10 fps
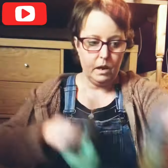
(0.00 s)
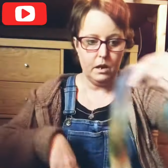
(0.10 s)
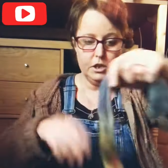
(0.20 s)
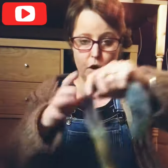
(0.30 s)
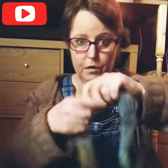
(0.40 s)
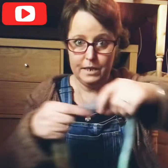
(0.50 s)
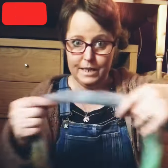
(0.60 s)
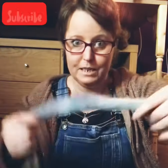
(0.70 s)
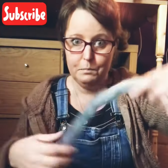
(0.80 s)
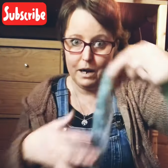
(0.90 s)
so this
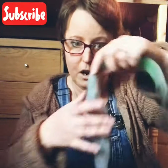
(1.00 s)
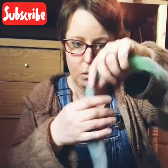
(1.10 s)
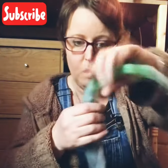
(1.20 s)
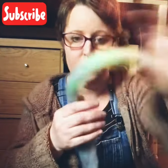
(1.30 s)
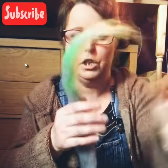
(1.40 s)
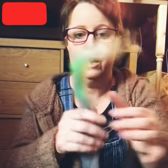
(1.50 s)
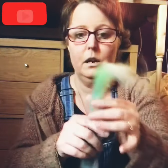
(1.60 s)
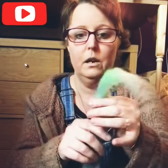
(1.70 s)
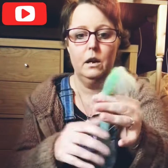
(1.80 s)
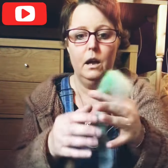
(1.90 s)
is my quarter,
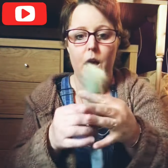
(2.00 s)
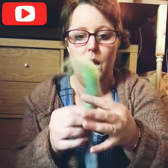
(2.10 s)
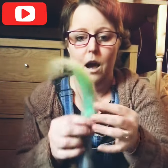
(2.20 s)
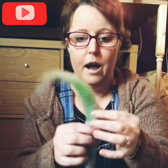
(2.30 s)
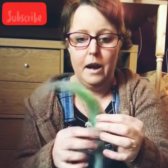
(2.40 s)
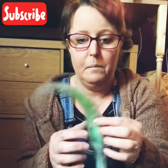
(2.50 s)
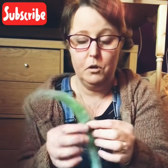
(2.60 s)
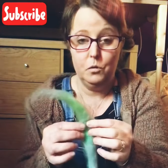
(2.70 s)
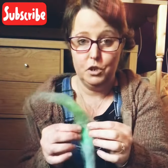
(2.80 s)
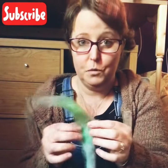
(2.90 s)
and I'm
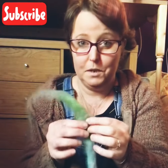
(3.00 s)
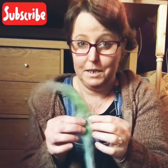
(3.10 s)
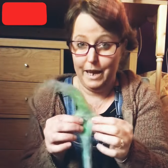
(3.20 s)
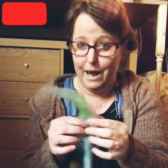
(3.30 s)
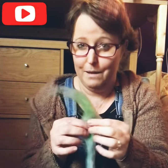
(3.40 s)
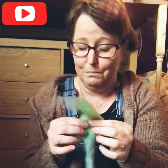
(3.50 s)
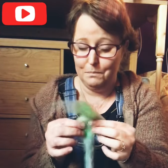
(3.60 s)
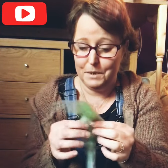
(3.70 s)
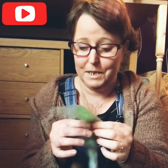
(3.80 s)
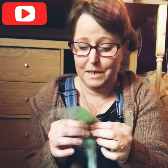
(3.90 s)
going to
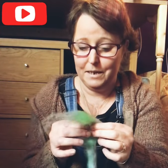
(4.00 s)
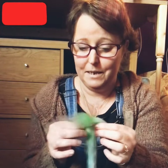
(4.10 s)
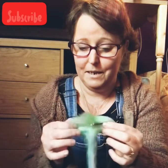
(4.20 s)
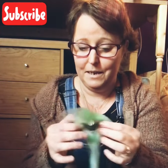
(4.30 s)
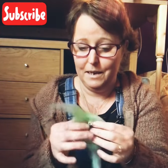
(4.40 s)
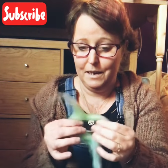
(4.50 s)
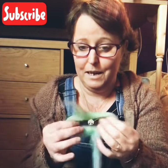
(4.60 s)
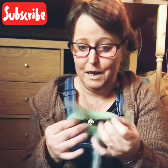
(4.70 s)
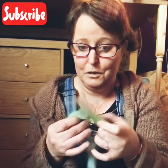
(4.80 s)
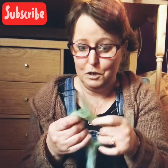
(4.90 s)
attempt
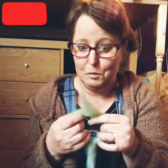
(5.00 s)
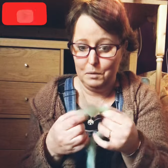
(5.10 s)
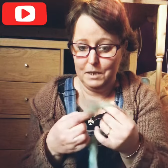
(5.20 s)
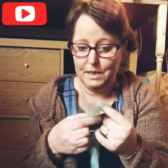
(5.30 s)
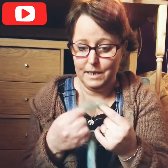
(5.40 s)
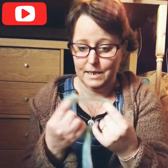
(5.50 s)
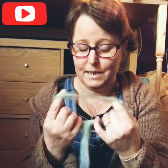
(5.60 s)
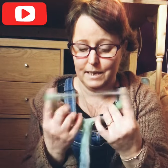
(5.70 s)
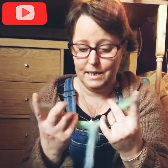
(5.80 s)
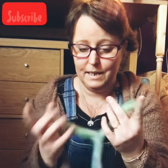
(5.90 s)
to split
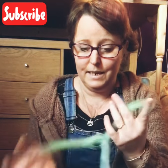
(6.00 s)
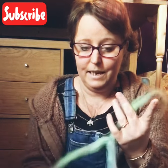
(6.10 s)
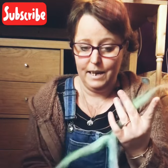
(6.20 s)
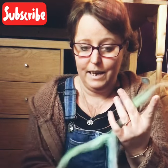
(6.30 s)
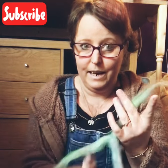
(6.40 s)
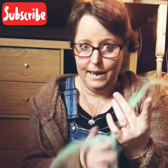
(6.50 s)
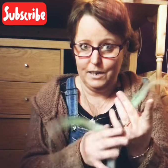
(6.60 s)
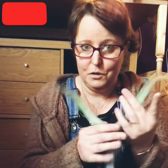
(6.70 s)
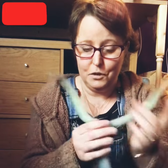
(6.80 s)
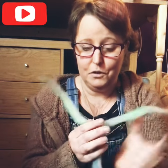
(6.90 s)
it
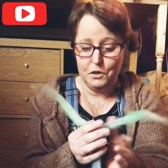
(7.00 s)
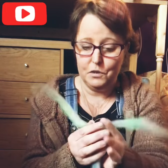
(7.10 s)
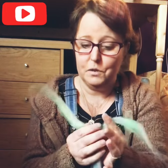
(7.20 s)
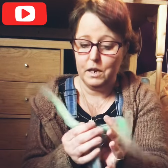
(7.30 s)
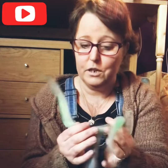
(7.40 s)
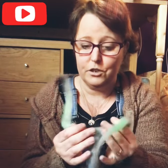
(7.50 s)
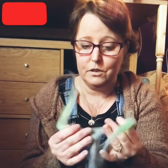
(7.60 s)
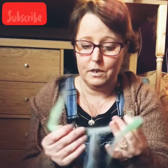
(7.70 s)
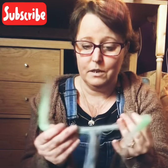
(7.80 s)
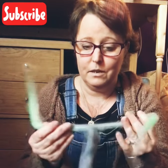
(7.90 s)
into another 2
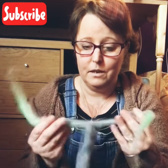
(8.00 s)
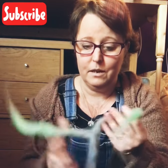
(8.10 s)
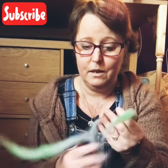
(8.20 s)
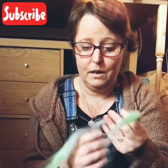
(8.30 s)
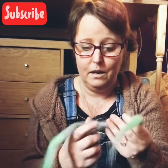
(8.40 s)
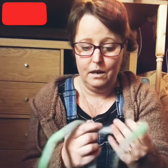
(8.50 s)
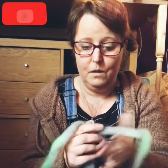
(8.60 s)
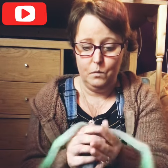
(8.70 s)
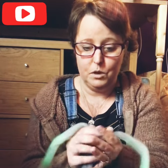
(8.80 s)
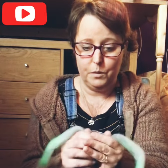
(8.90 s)
sections.
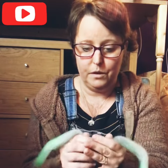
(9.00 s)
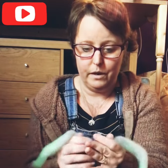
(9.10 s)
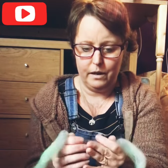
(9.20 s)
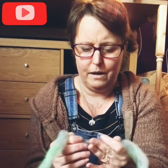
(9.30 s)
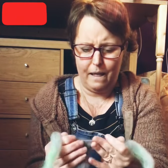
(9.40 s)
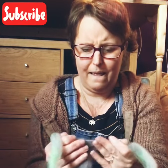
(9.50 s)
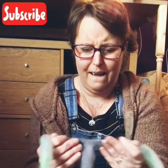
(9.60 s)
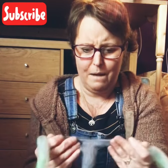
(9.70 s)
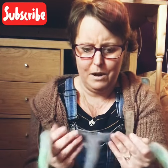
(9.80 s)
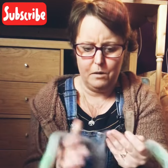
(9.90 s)
What do we think?
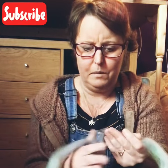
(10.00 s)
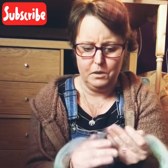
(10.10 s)
Am I going to be able